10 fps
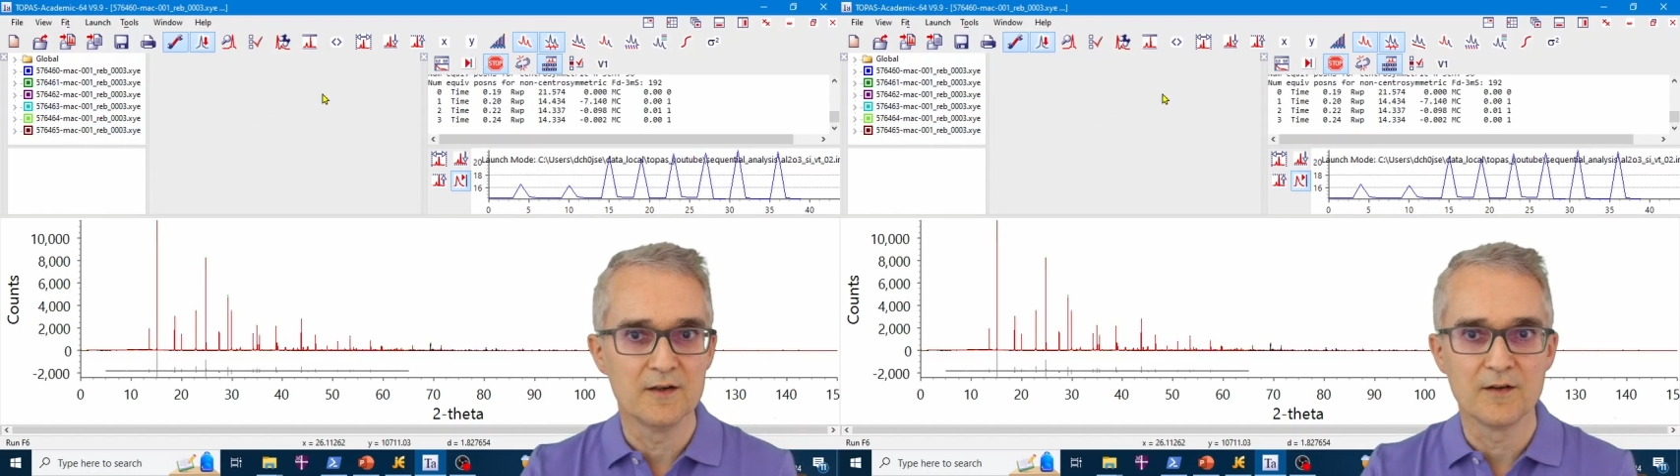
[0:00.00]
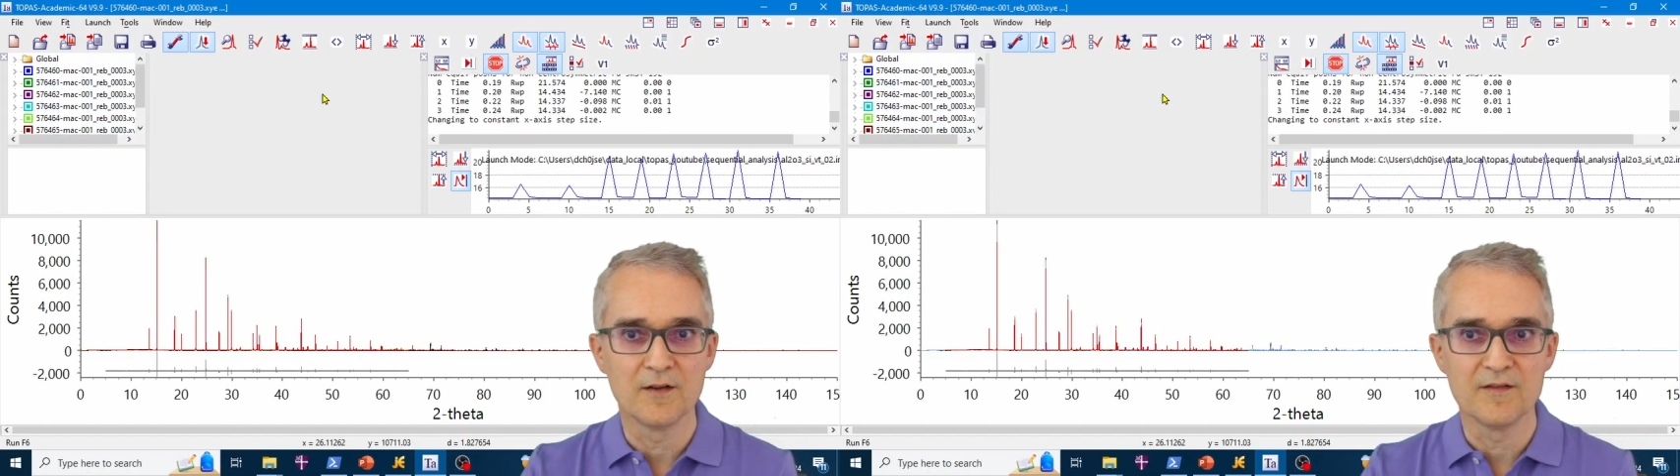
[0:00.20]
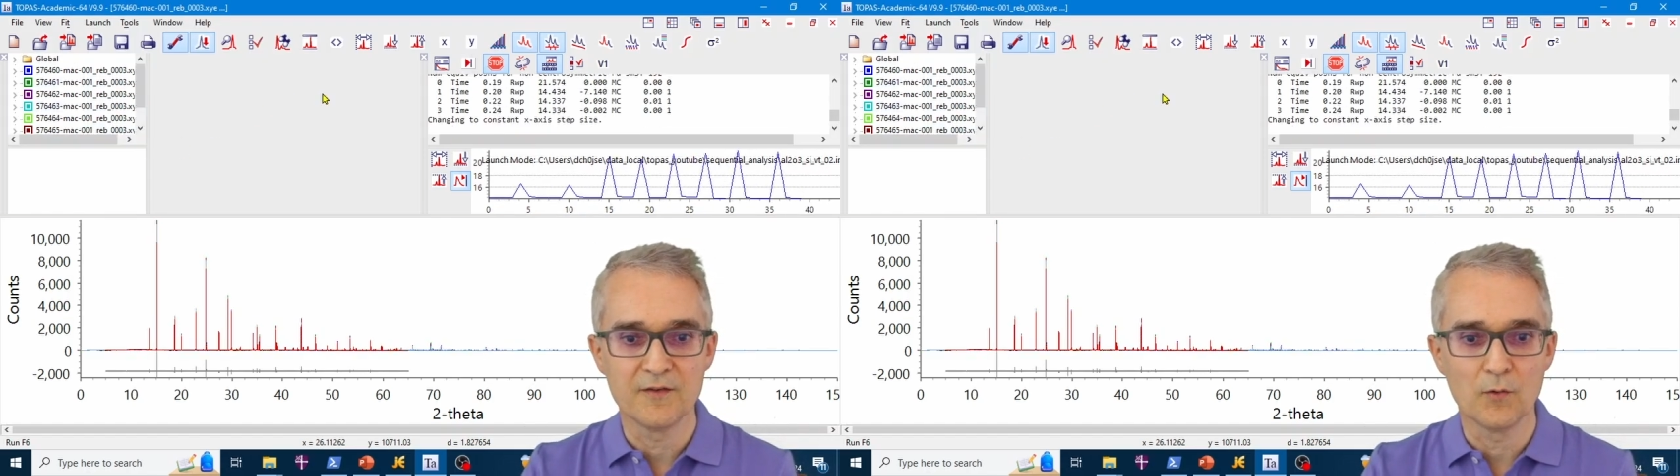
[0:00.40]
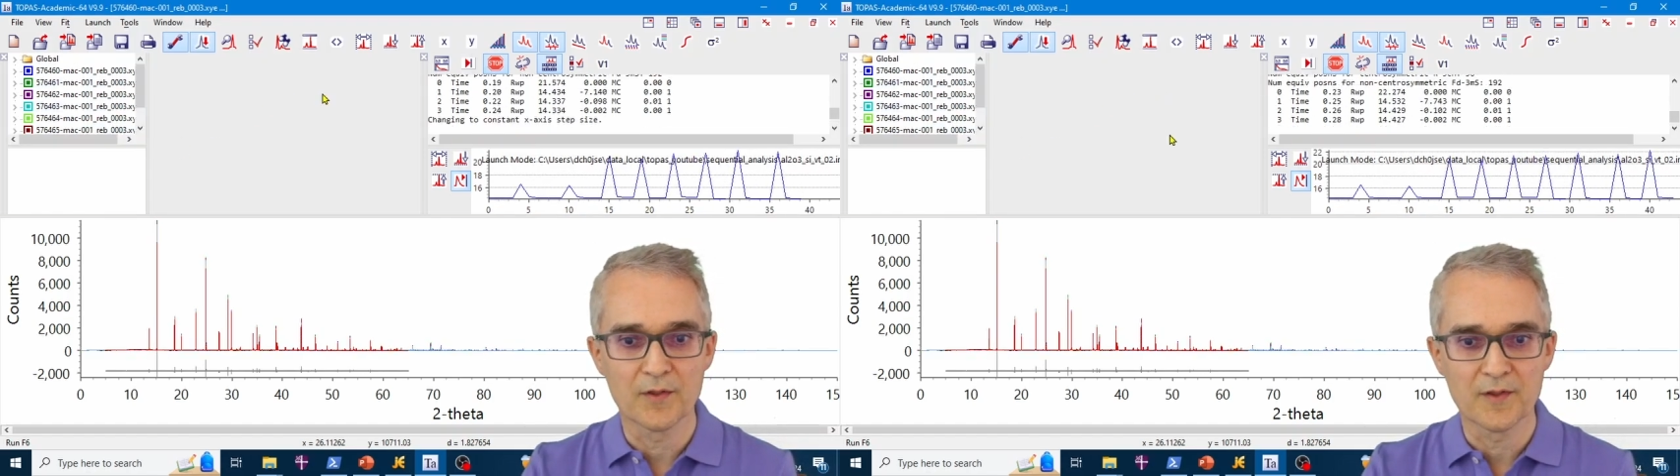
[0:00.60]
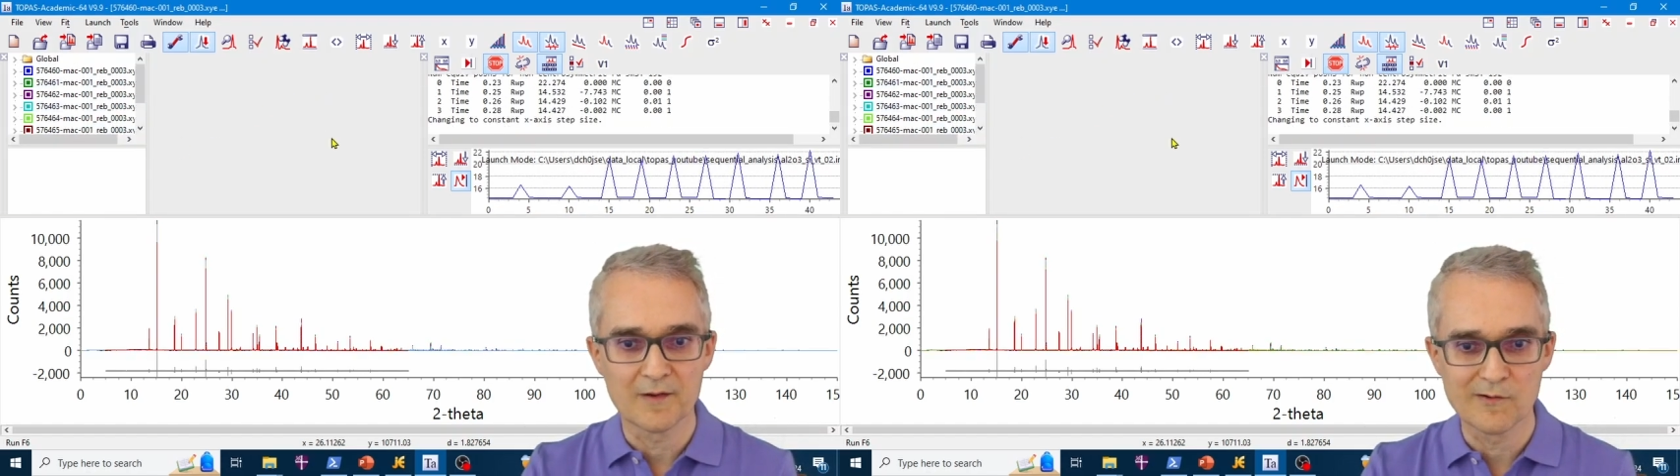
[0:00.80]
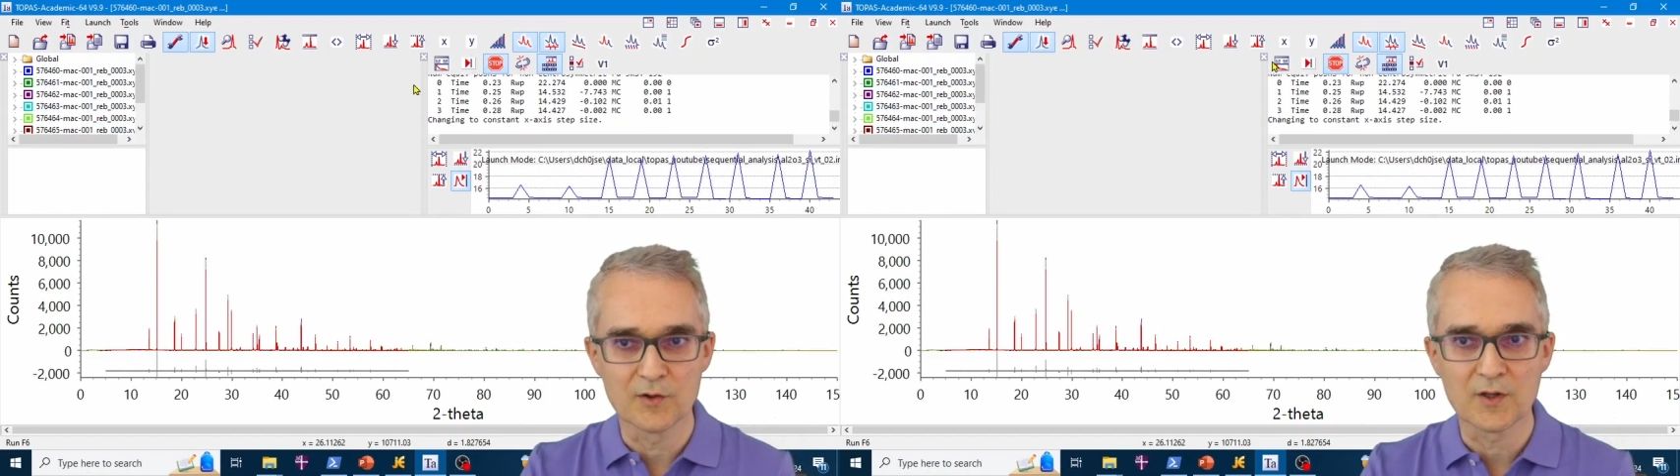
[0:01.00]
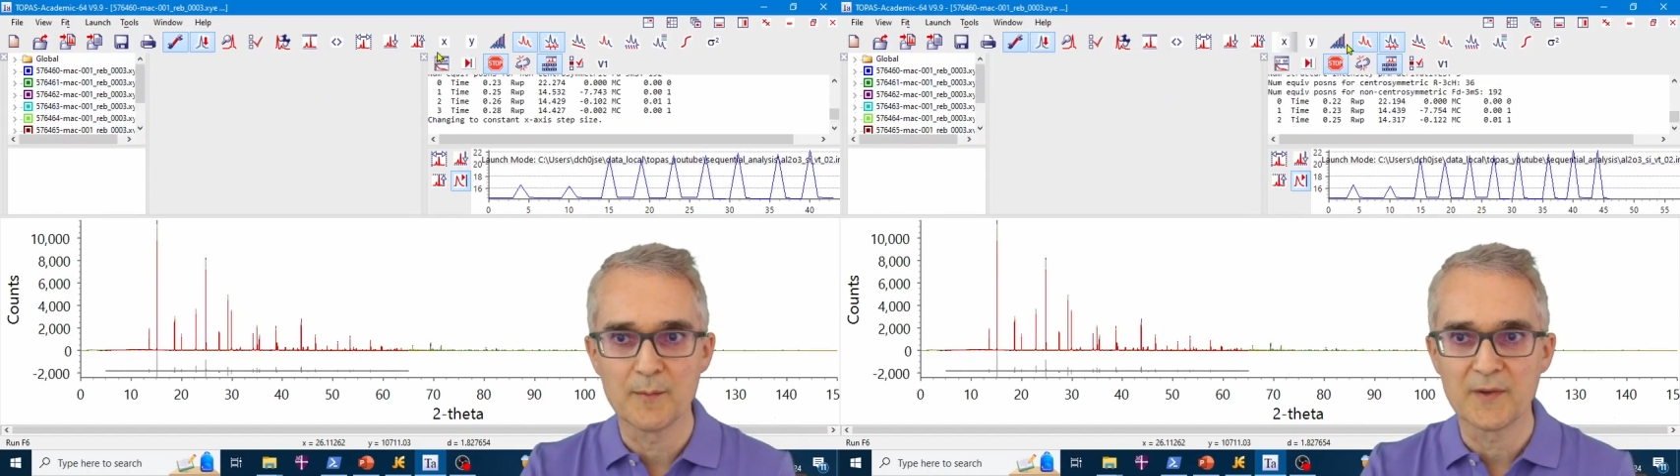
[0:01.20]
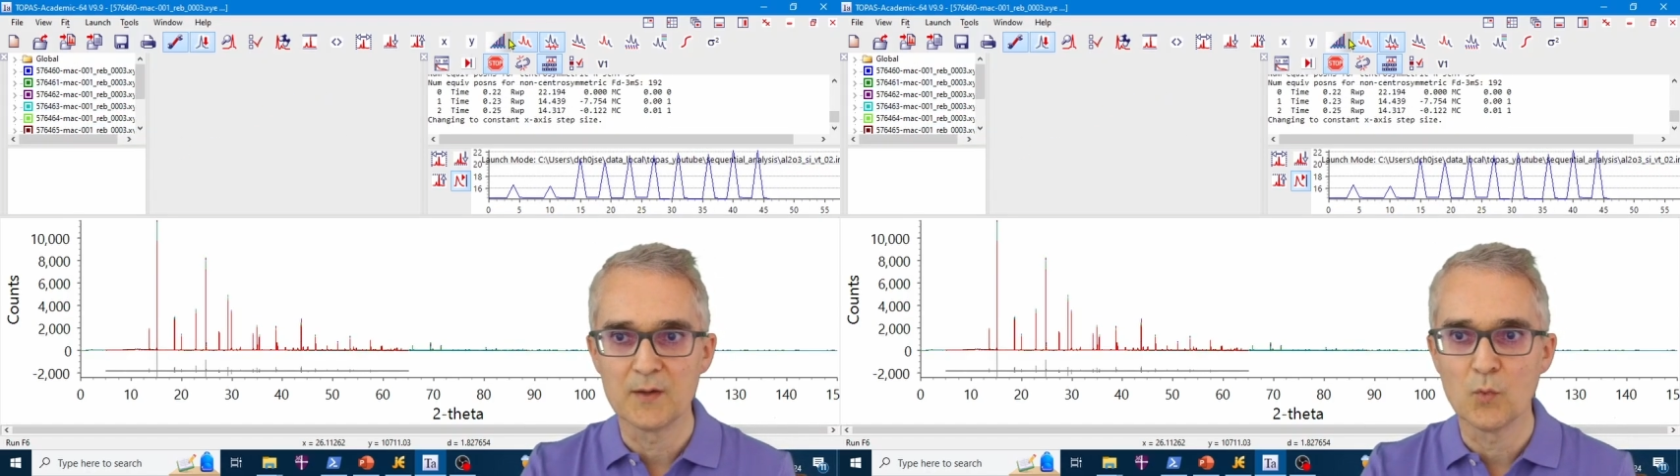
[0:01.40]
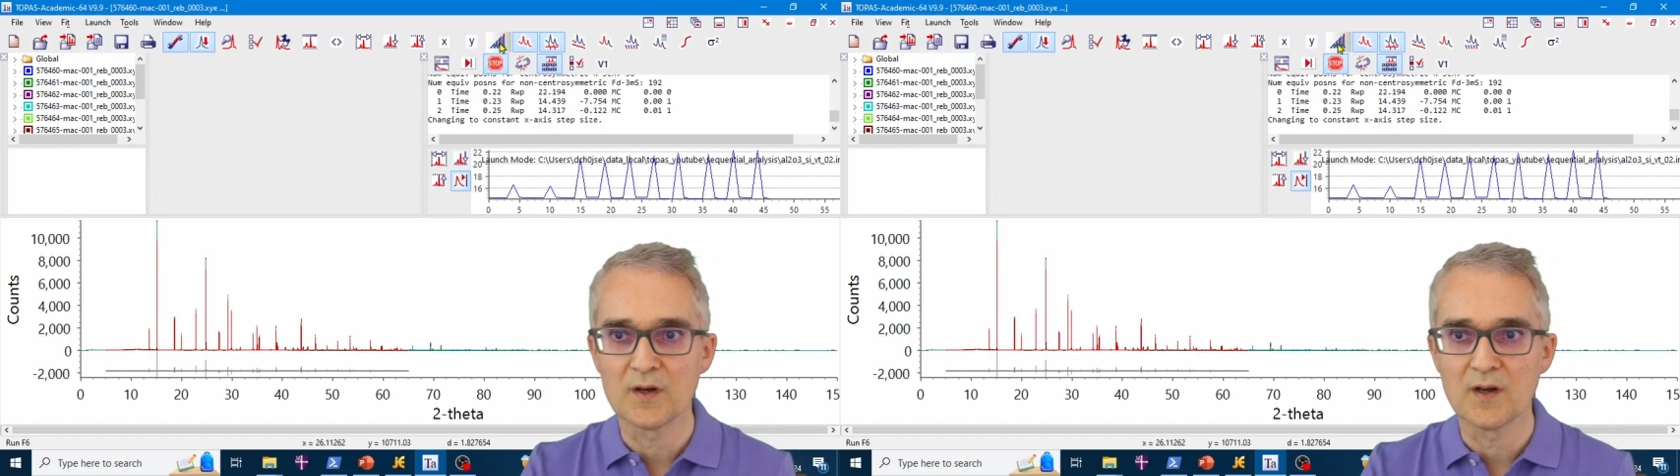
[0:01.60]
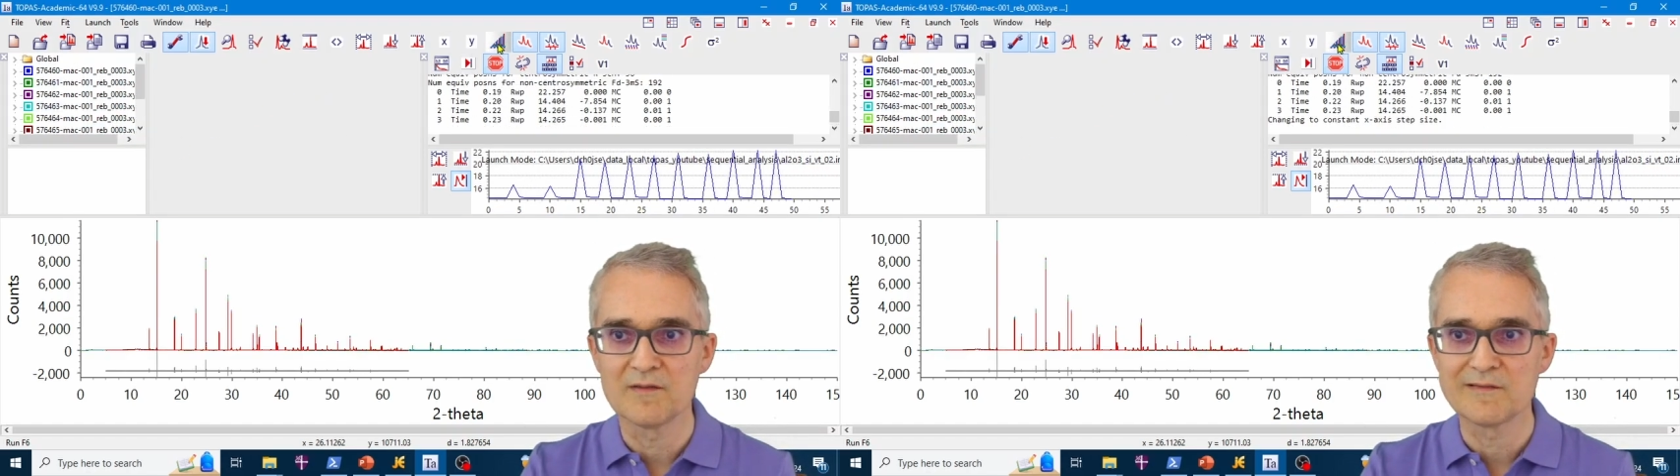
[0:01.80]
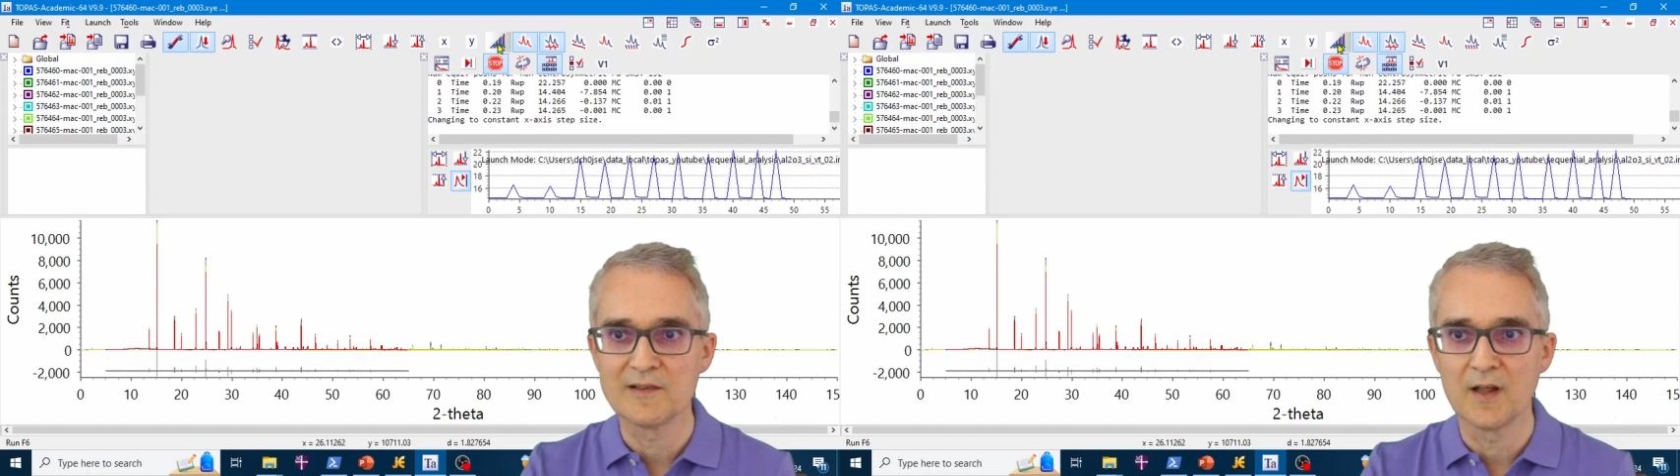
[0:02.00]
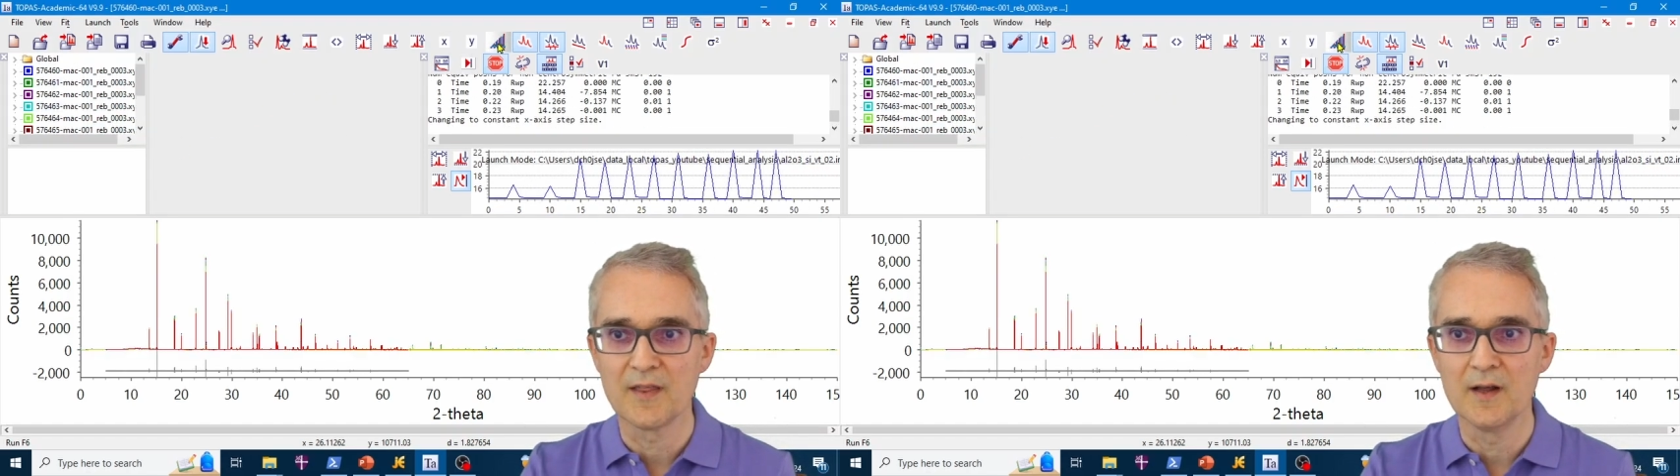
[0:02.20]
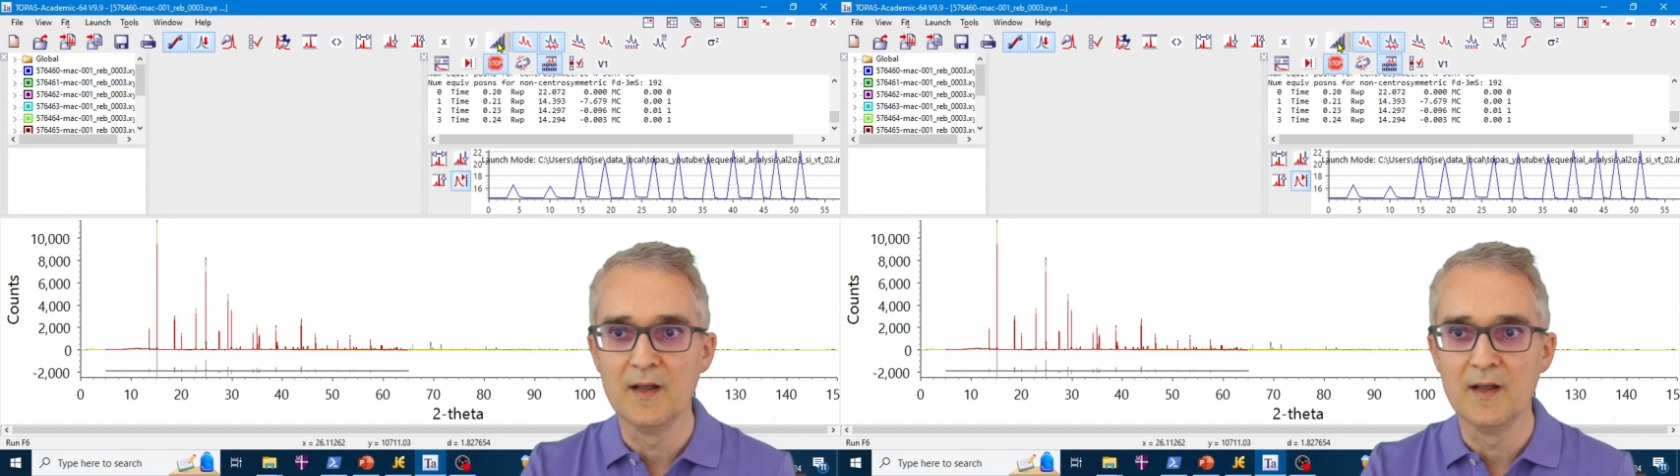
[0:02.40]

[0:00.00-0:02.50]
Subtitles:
and the fourth are all coming in one after another.